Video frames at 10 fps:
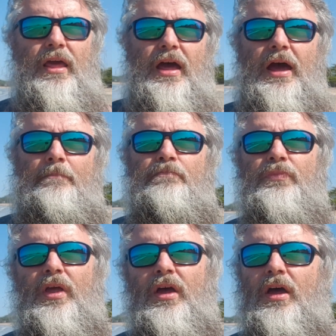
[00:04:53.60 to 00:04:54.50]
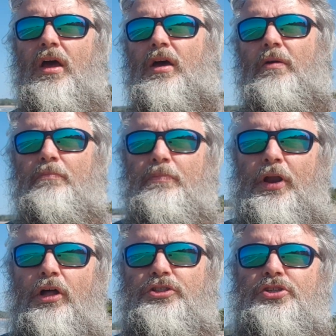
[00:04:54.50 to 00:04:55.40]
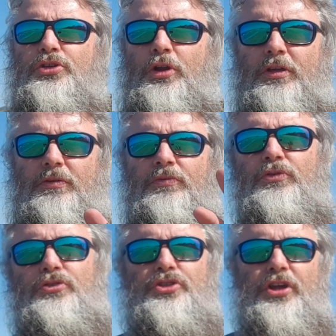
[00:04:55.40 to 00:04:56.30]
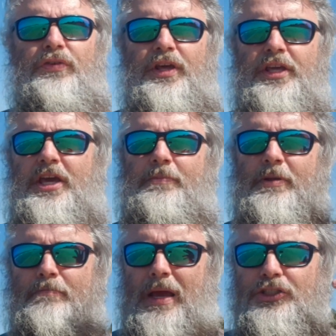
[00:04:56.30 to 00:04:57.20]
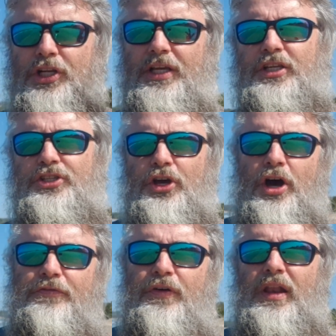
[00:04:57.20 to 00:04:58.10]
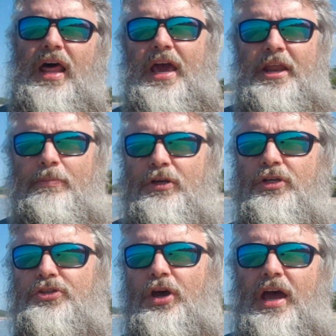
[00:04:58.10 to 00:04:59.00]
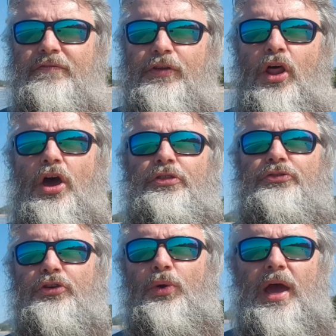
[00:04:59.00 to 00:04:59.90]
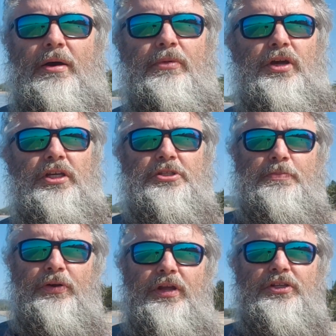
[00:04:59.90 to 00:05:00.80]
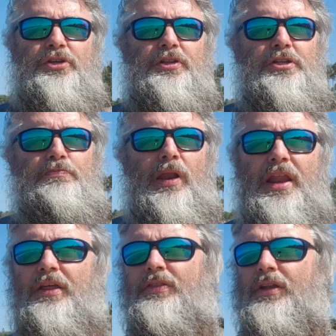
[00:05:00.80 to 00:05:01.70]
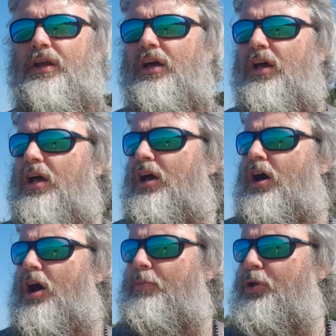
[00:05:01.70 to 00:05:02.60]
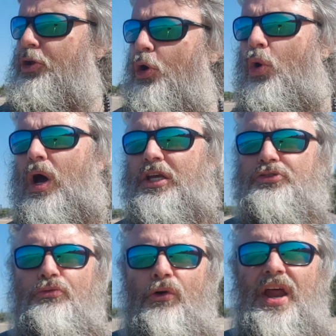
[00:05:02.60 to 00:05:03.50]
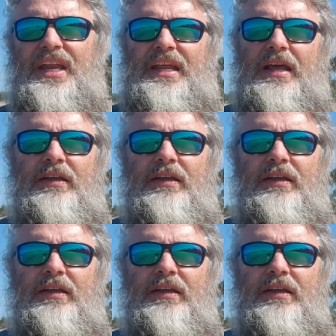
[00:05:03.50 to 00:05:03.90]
but I'll just sort of generally keep it mentally aside for later, because I have learnt throughout my experience on this planet that I'm not always ready